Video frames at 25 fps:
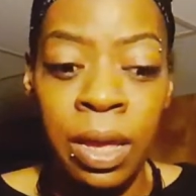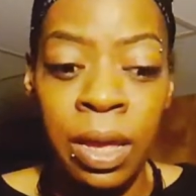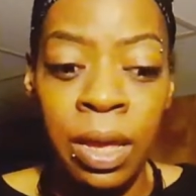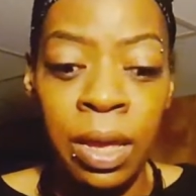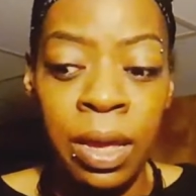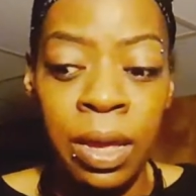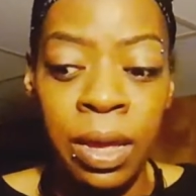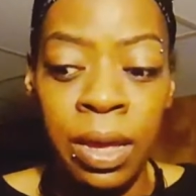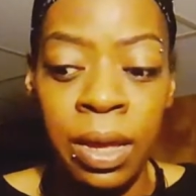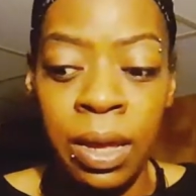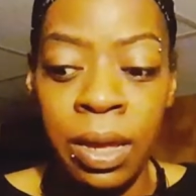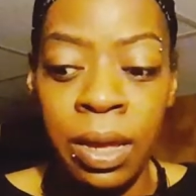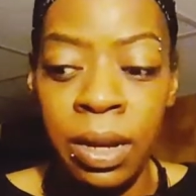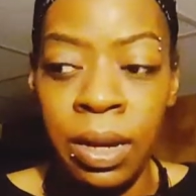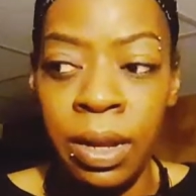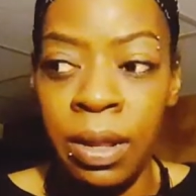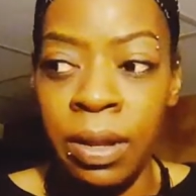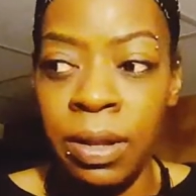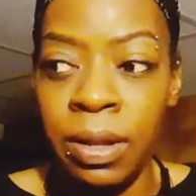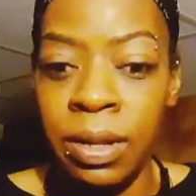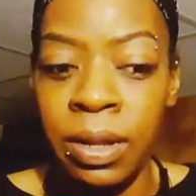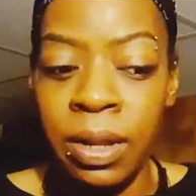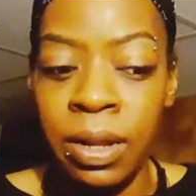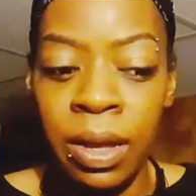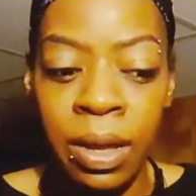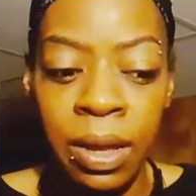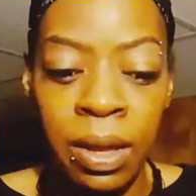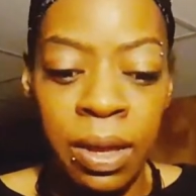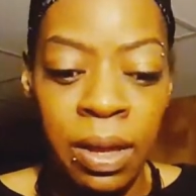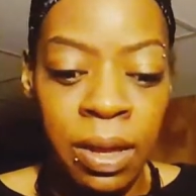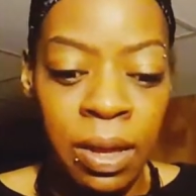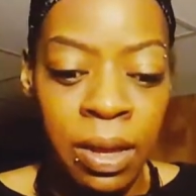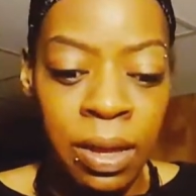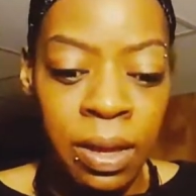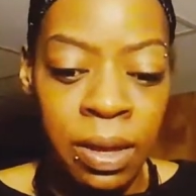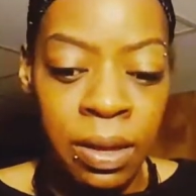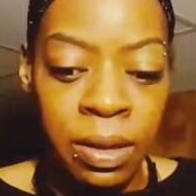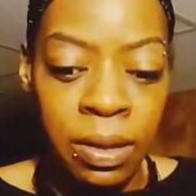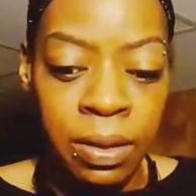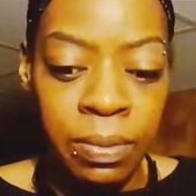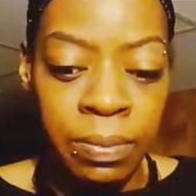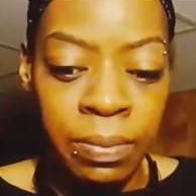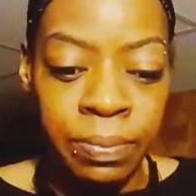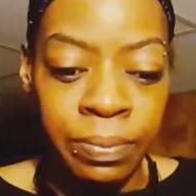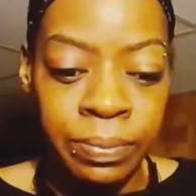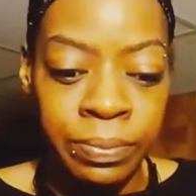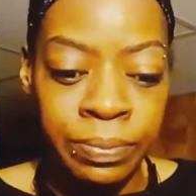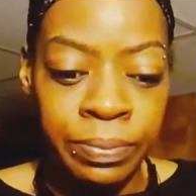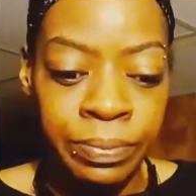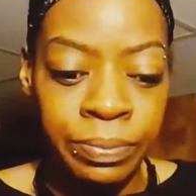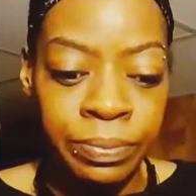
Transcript: And the, um,